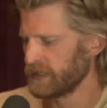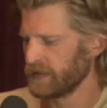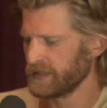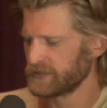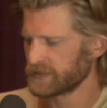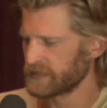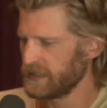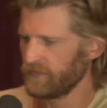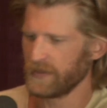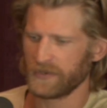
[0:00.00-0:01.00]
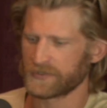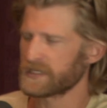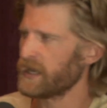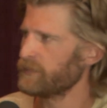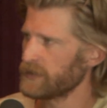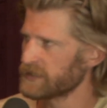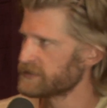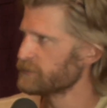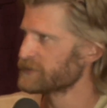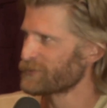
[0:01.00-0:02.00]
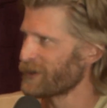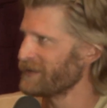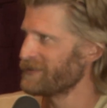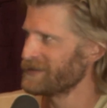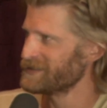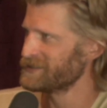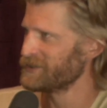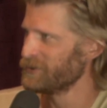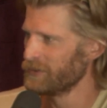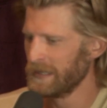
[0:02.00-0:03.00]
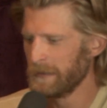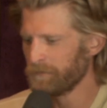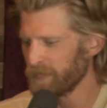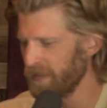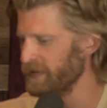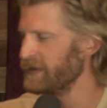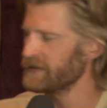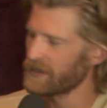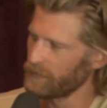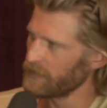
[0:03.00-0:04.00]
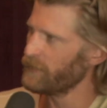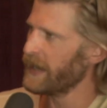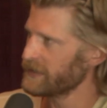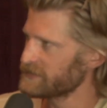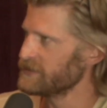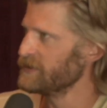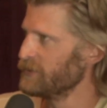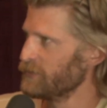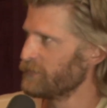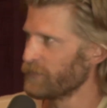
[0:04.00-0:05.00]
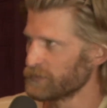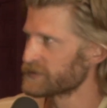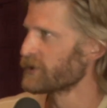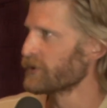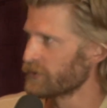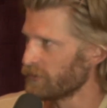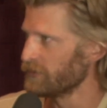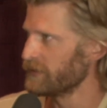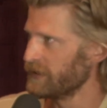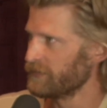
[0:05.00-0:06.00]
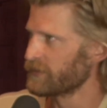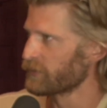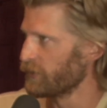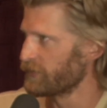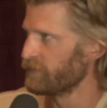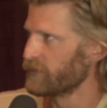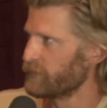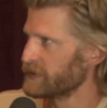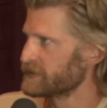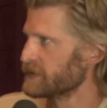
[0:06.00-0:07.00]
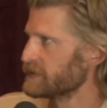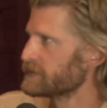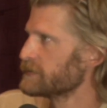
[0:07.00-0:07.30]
Like just giving your time because it was the right thing to do, and then it coming back to you full circle in the growth of your business.